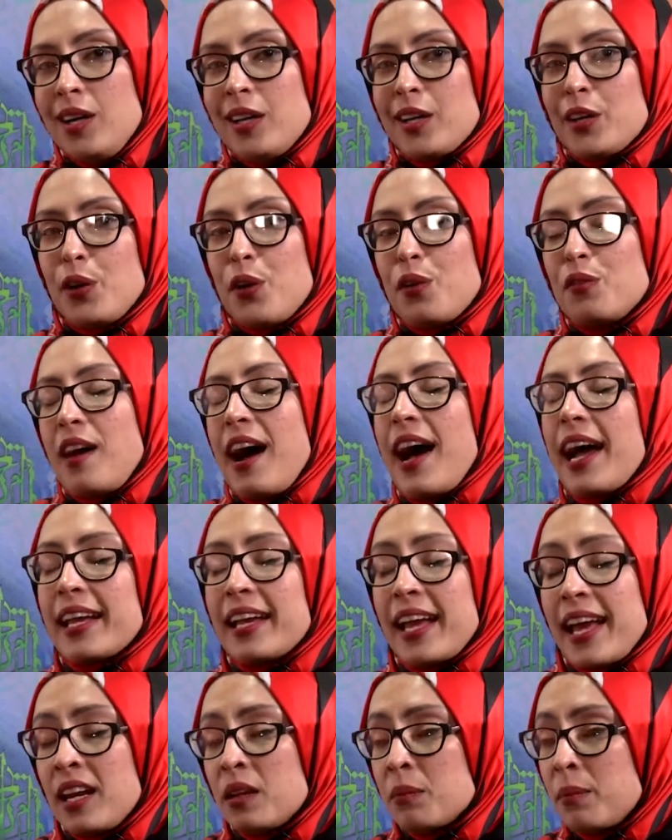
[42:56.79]
you know, of high
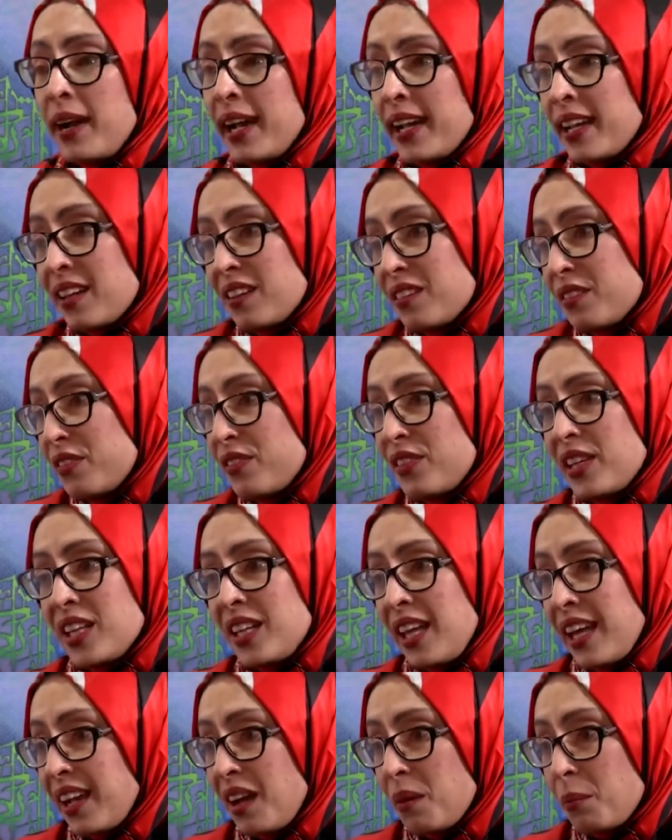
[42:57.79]
caliber, I can feel
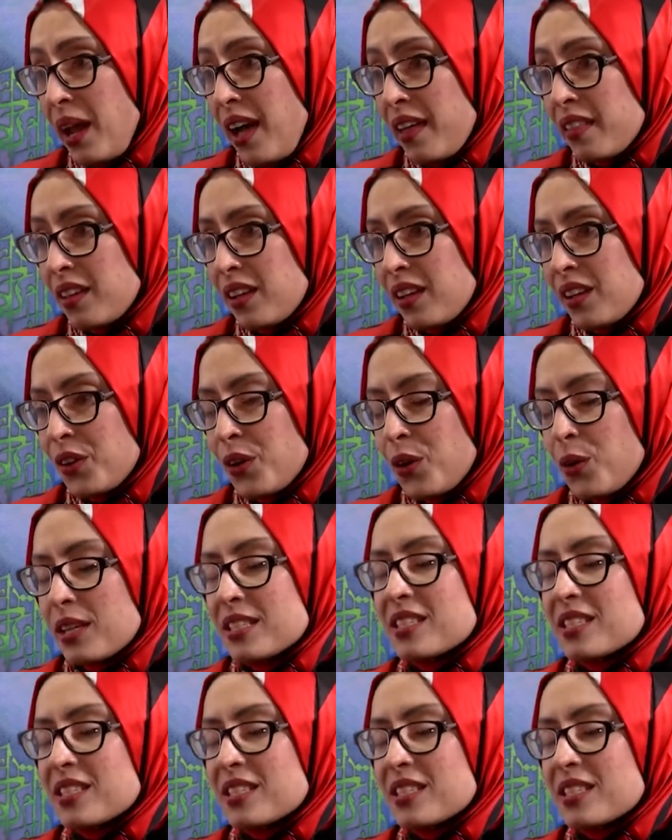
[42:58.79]
like I'm nothing, you know. Mm.